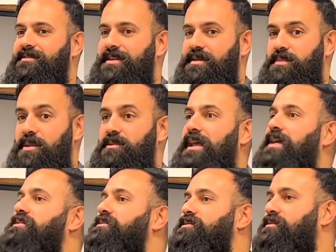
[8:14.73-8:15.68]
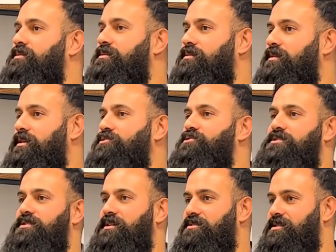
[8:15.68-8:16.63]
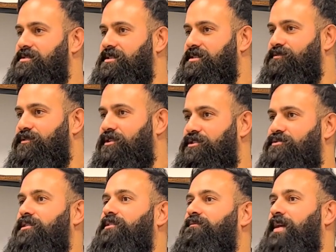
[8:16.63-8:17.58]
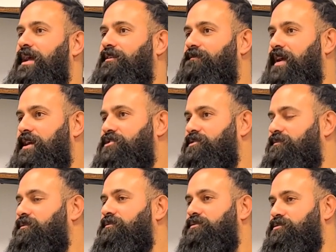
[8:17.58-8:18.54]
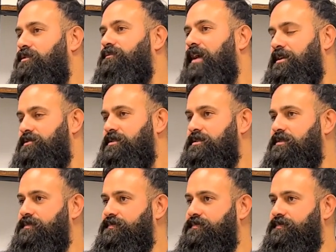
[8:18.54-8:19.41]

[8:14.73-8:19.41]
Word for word: then maybe that's the interesting thesis for a unit of manufacturing for future factories.